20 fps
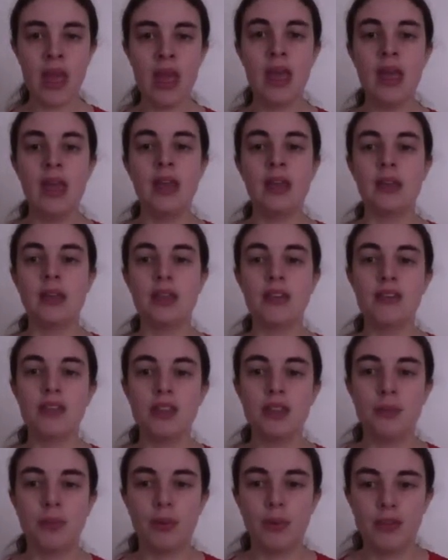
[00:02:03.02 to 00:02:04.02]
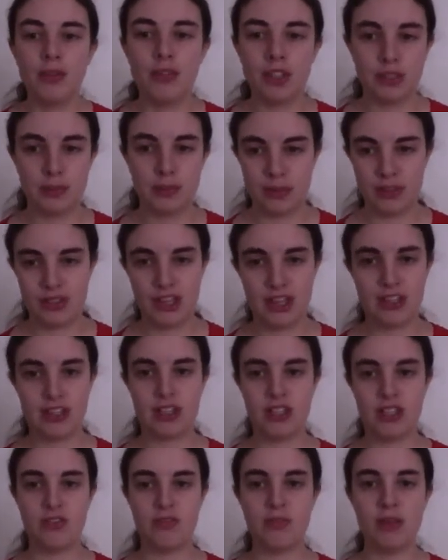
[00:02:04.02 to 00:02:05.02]
Given the previous percentage
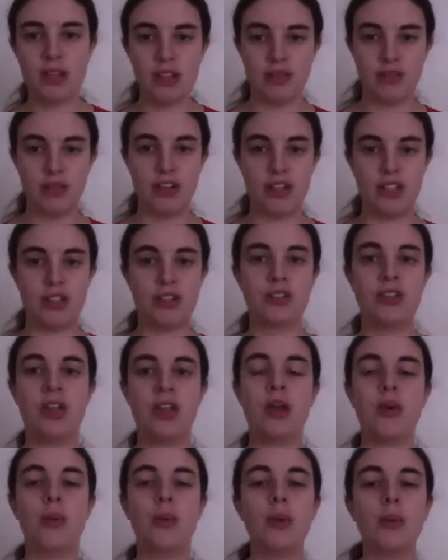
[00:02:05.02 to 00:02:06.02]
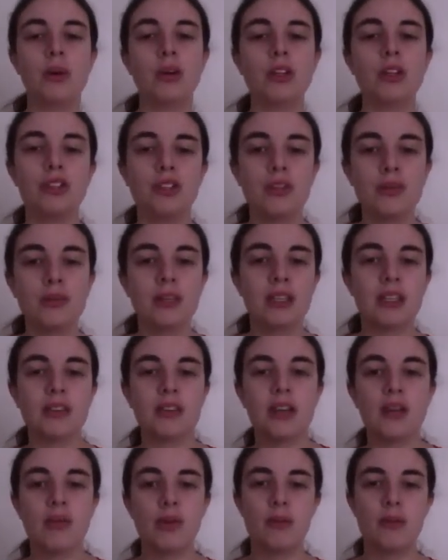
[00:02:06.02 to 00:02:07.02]
of mini fridges, we were assuming that there
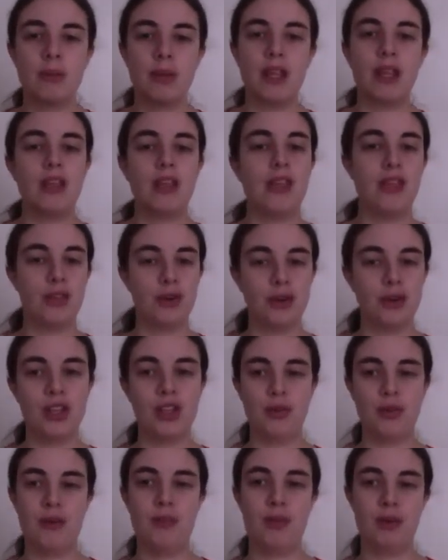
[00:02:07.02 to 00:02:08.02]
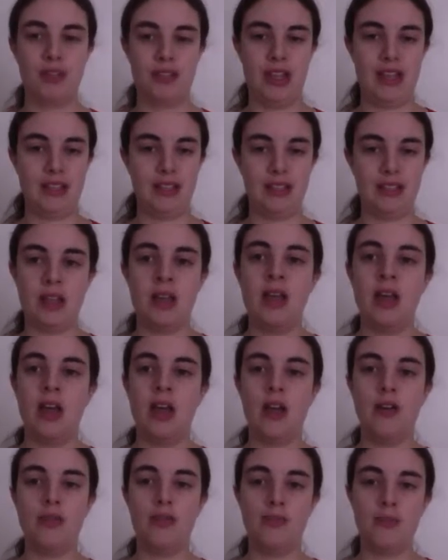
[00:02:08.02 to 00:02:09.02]
would be 33%
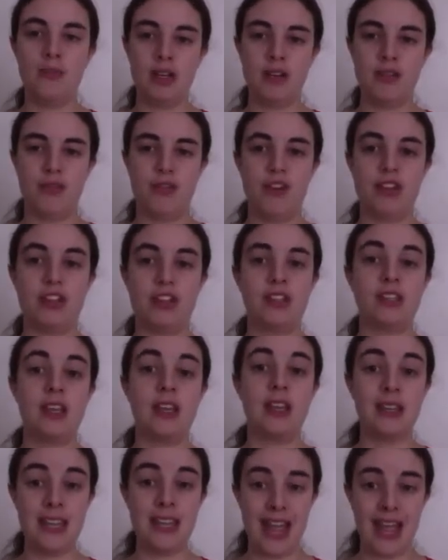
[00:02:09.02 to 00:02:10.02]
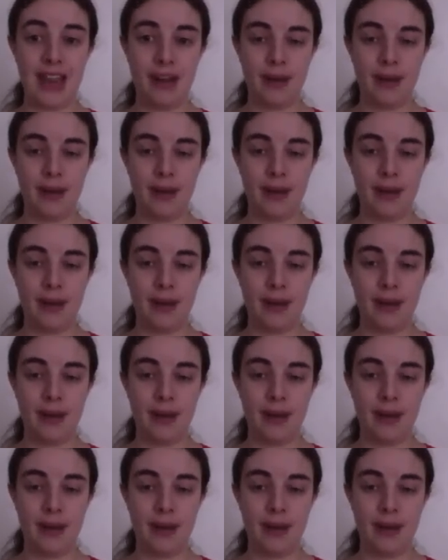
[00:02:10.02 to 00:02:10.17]
of mini fridges again,